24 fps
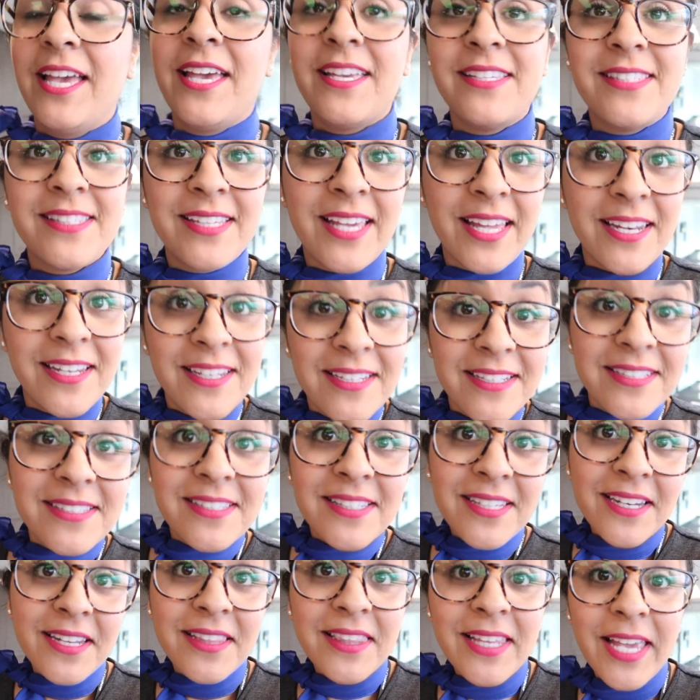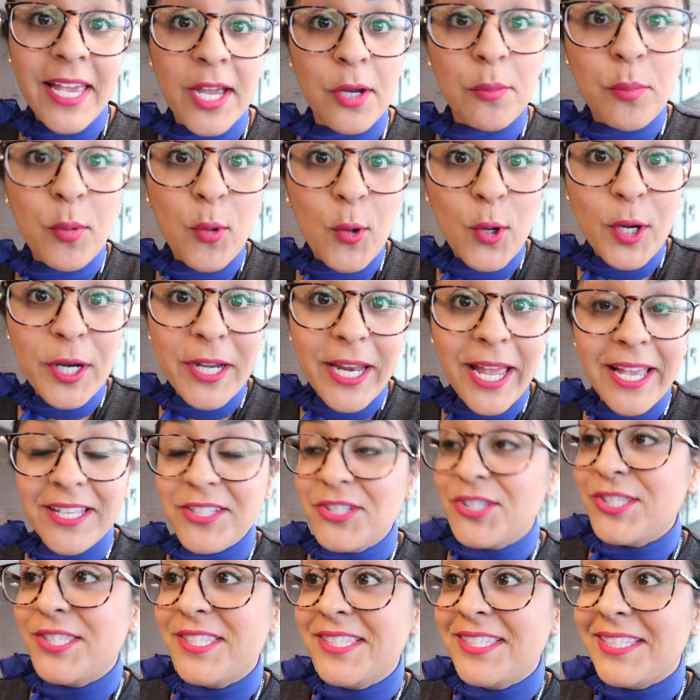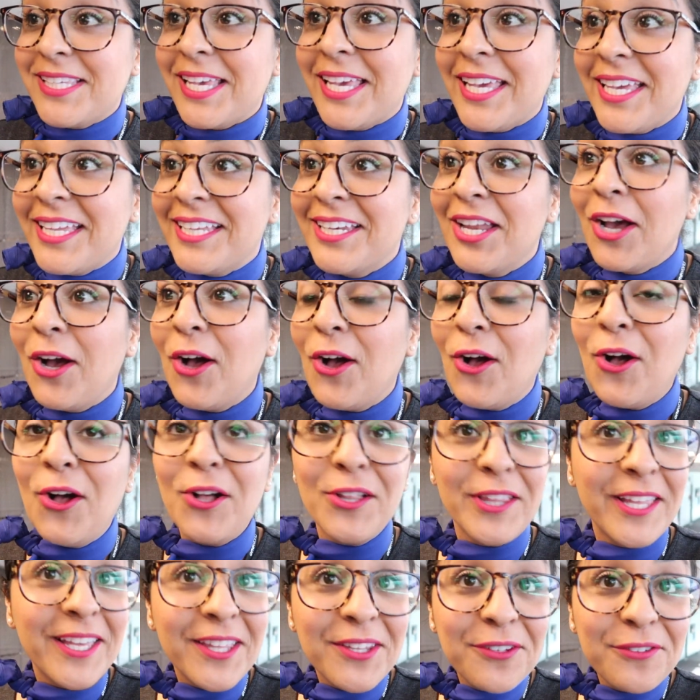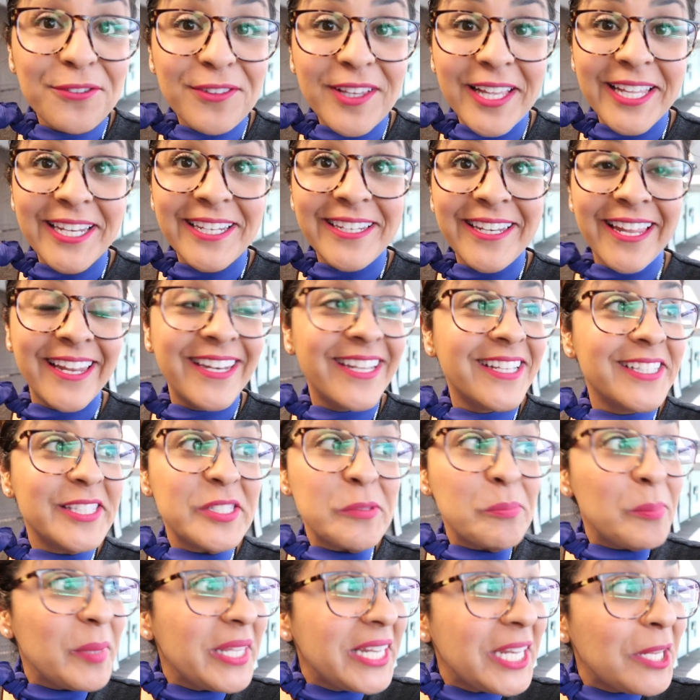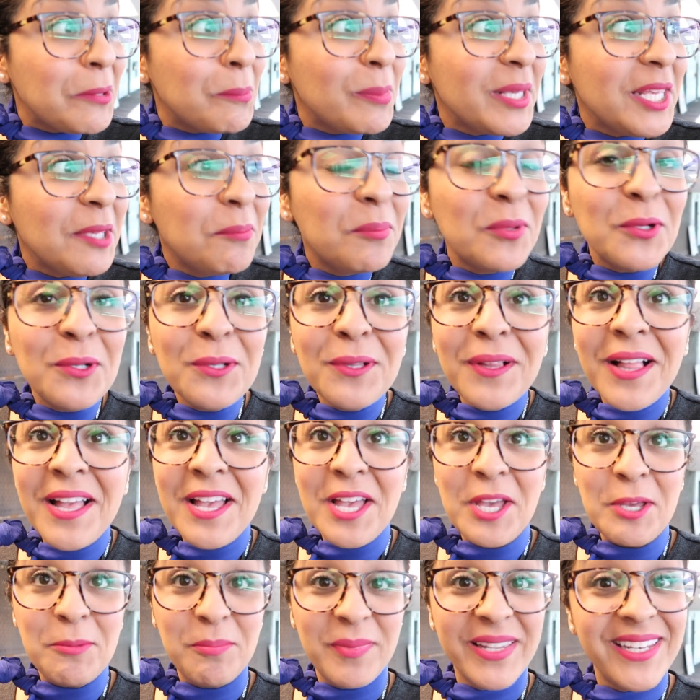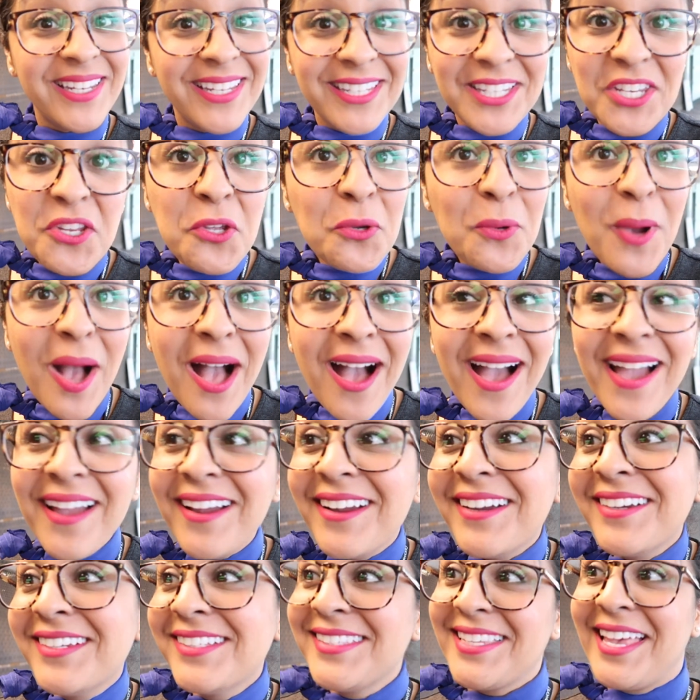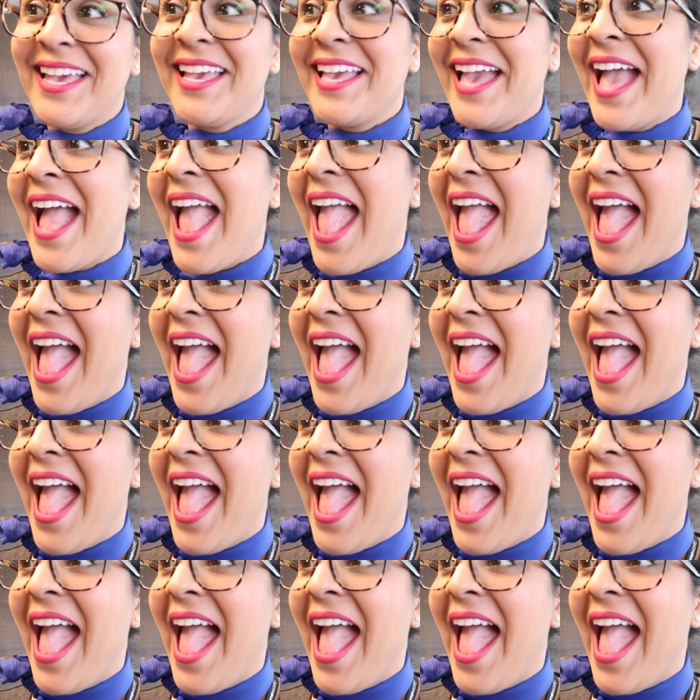is getting to sit at the airport and just seeing all the other flight attendants, meeting people, meeting new hires, like